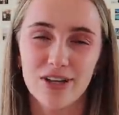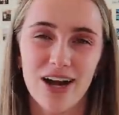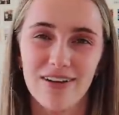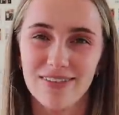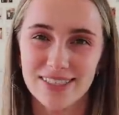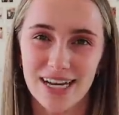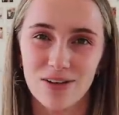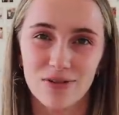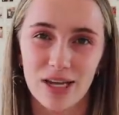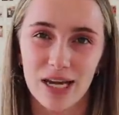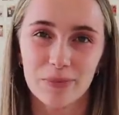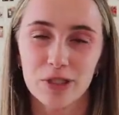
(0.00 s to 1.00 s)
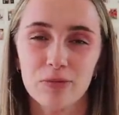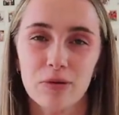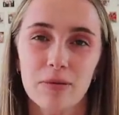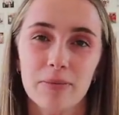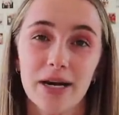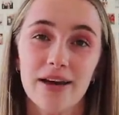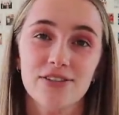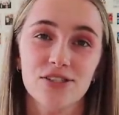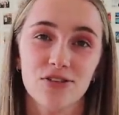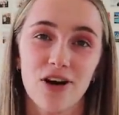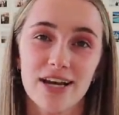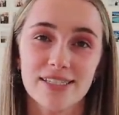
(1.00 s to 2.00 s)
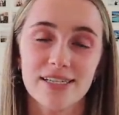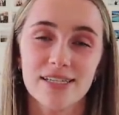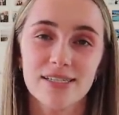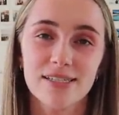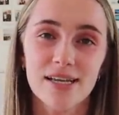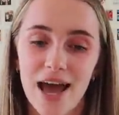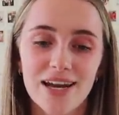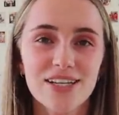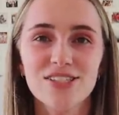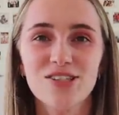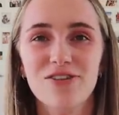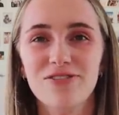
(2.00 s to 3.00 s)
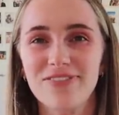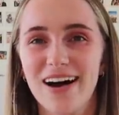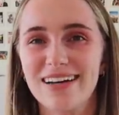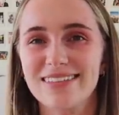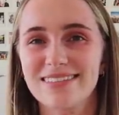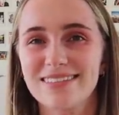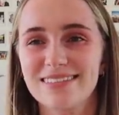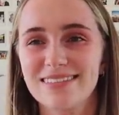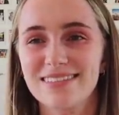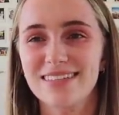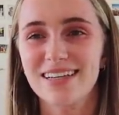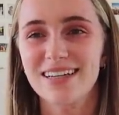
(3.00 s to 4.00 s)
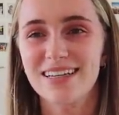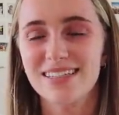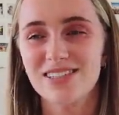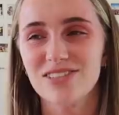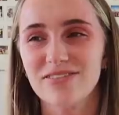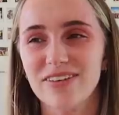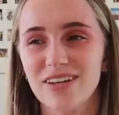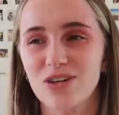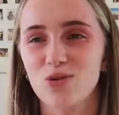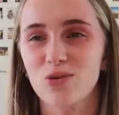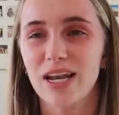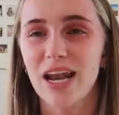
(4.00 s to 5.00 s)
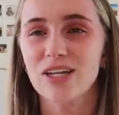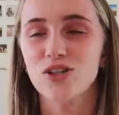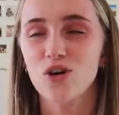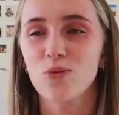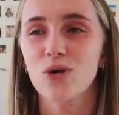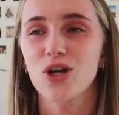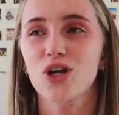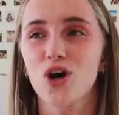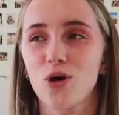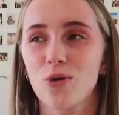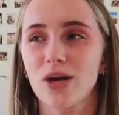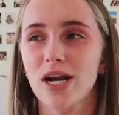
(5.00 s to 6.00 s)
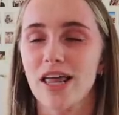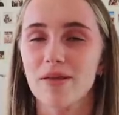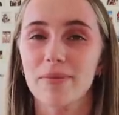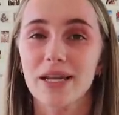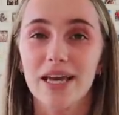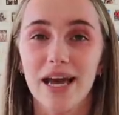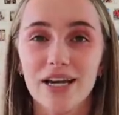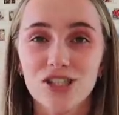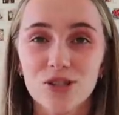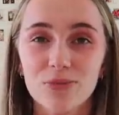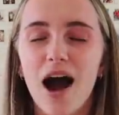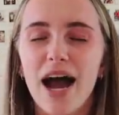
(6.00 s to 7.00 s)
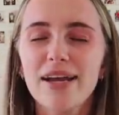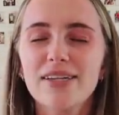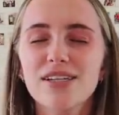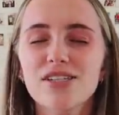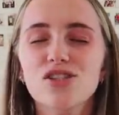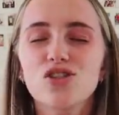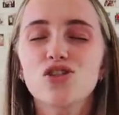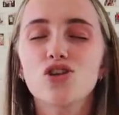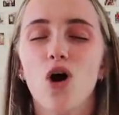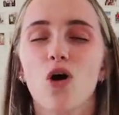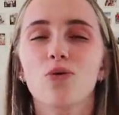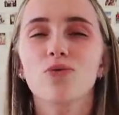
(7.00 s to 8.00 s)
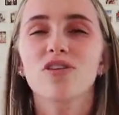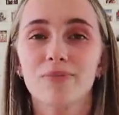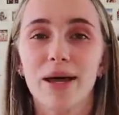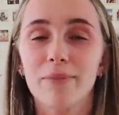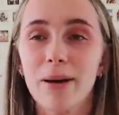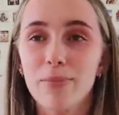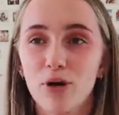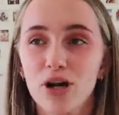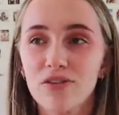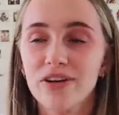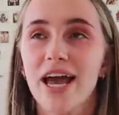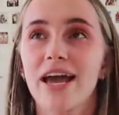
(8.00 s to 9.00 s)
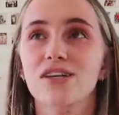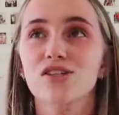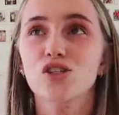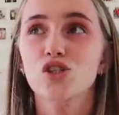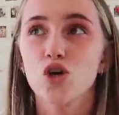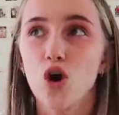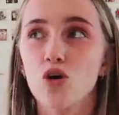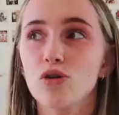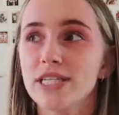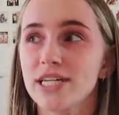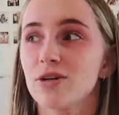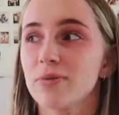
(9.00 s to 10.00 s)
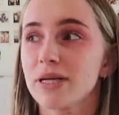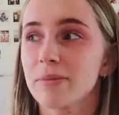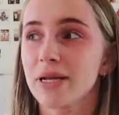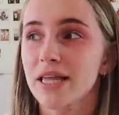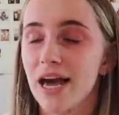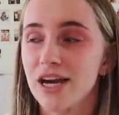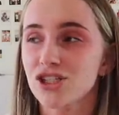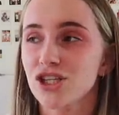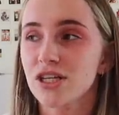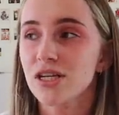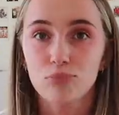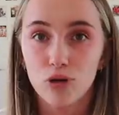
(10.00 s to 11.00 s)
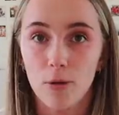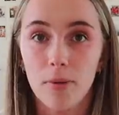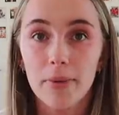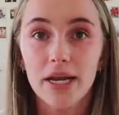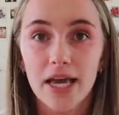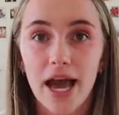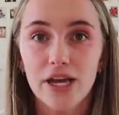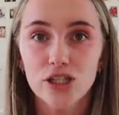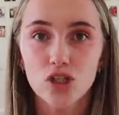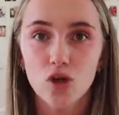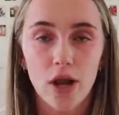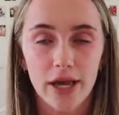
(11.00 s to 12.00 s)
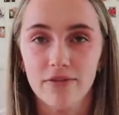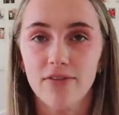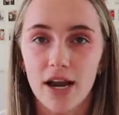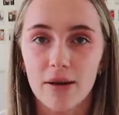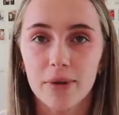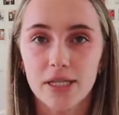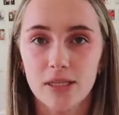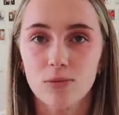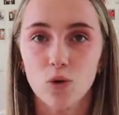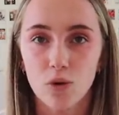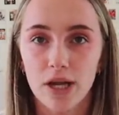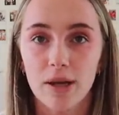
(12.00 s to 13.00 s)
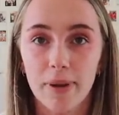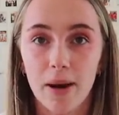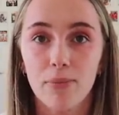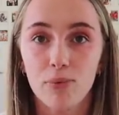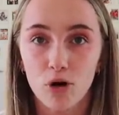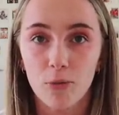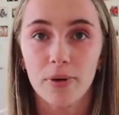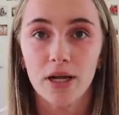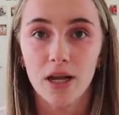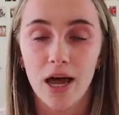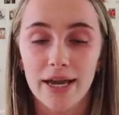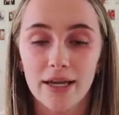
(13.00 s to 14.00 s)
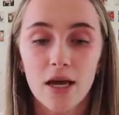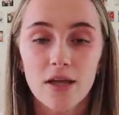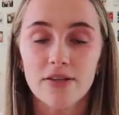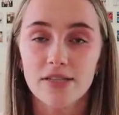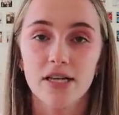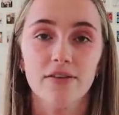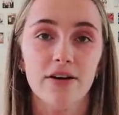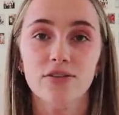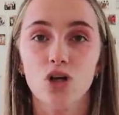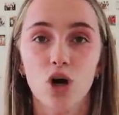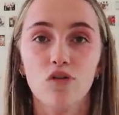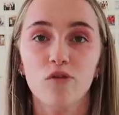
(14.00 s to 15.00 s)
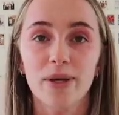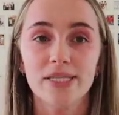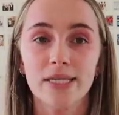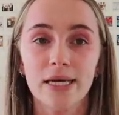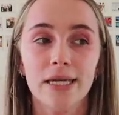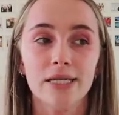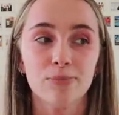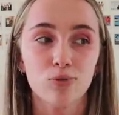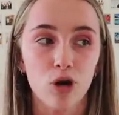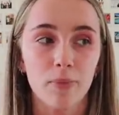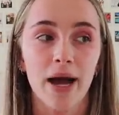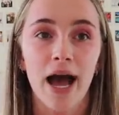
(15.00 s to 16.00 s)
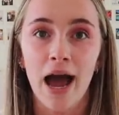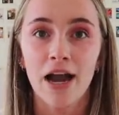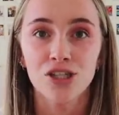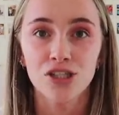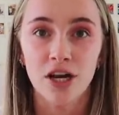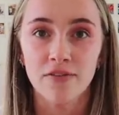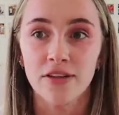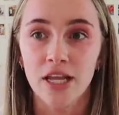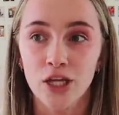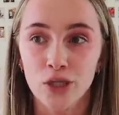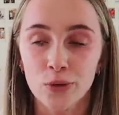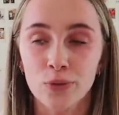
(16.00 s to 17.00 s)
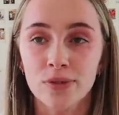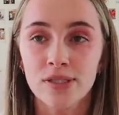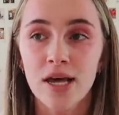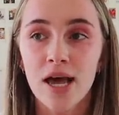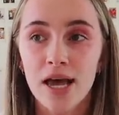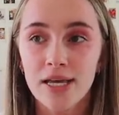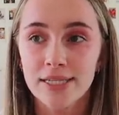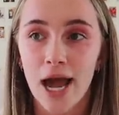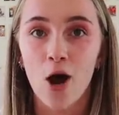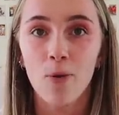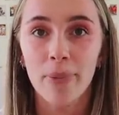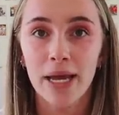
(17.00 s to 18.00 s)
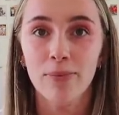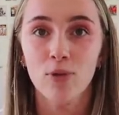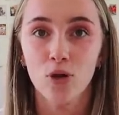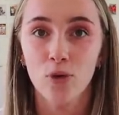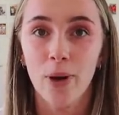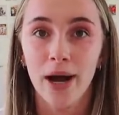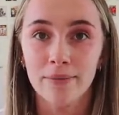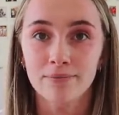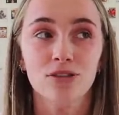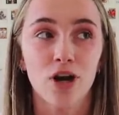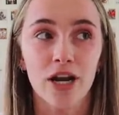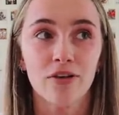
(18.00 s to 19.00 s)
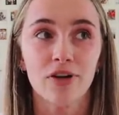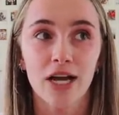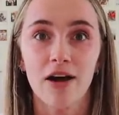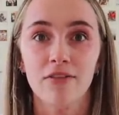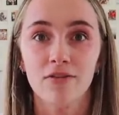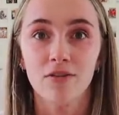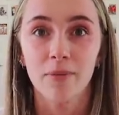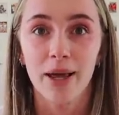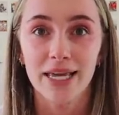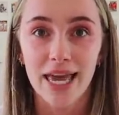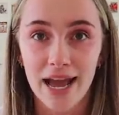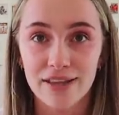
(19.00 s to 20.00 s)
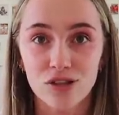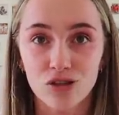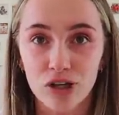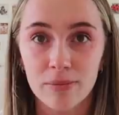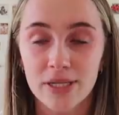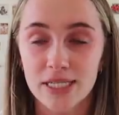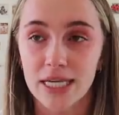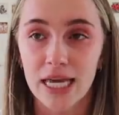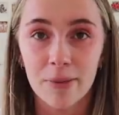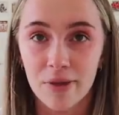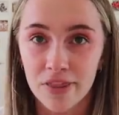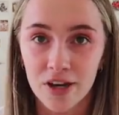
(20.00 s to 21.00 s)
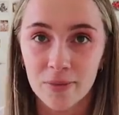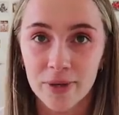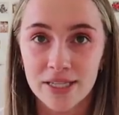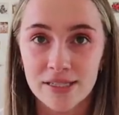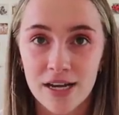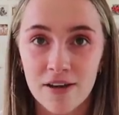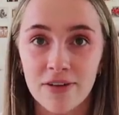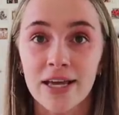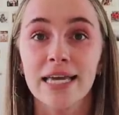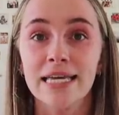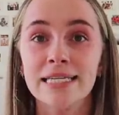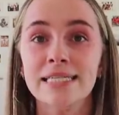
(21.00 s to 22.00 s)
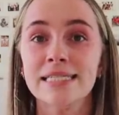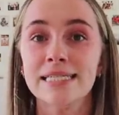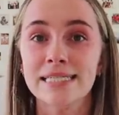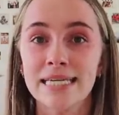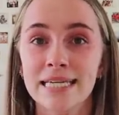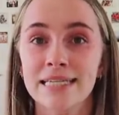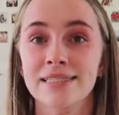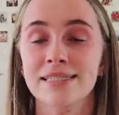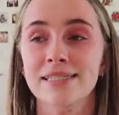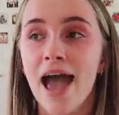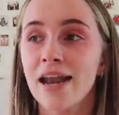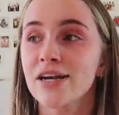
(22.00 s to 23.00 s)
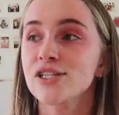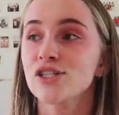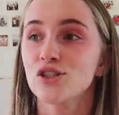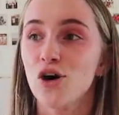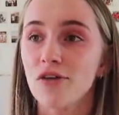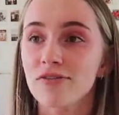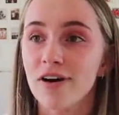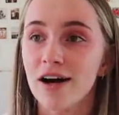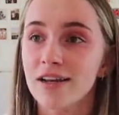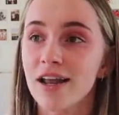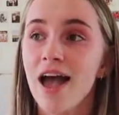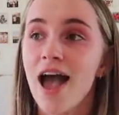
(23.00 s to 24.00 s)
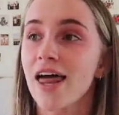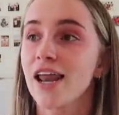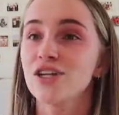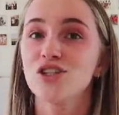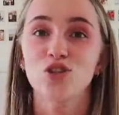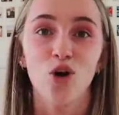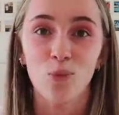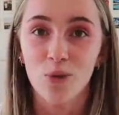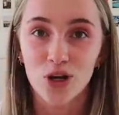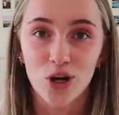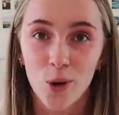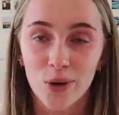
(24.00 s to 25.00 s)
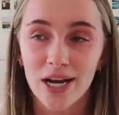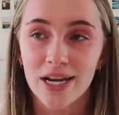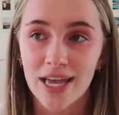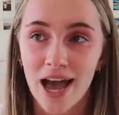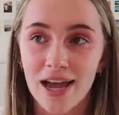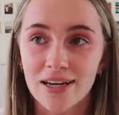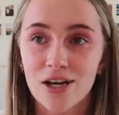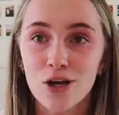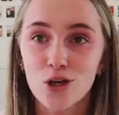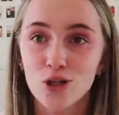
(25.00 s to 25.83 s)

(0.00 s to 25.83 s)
You can't really tell on camera at the moment but I have psoriasis and it's not fun it's not fun at all and I don't want to go on another medication. I just don't, like my body reacts so terribly to medication. Proper medication, not like vitamins. I'm talking about proper like, the stuff I have to go on for my skin is proper harsh stuff that they use to help people who are trying to recover from like cancer treatments and chemotherapy and stuff. Like it is intense and it is not fun and I don't want to go on it again.